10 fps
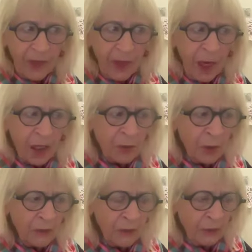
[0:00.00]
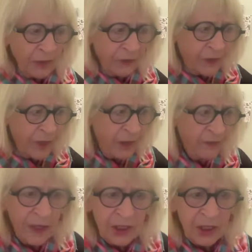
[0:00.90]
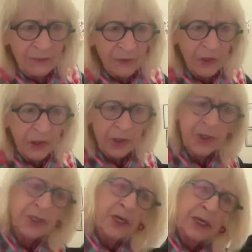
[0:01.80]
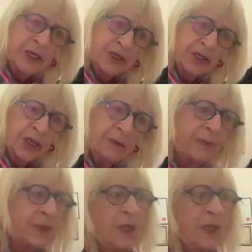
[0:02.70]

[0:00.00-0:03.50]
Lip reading: I do all the filming for the Fellowship for Indigenous Leadership